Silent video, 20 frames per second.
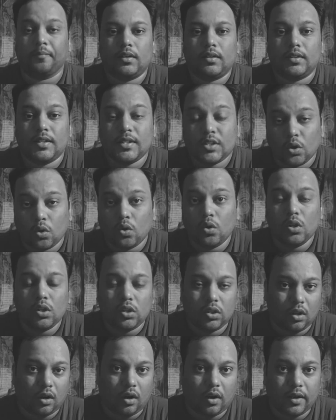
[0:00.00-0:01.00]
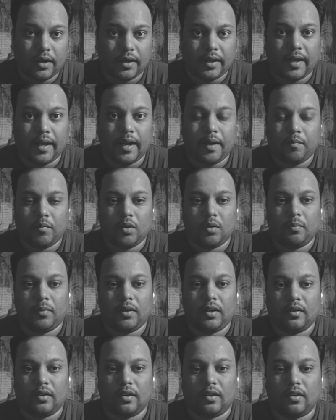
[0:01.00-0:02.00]
This whole thought came to
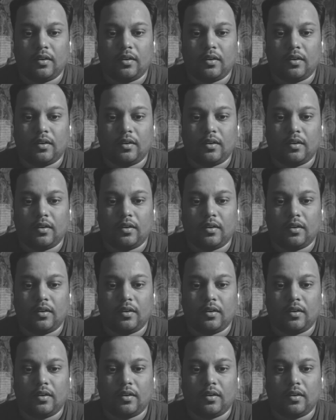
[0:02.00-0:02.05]
me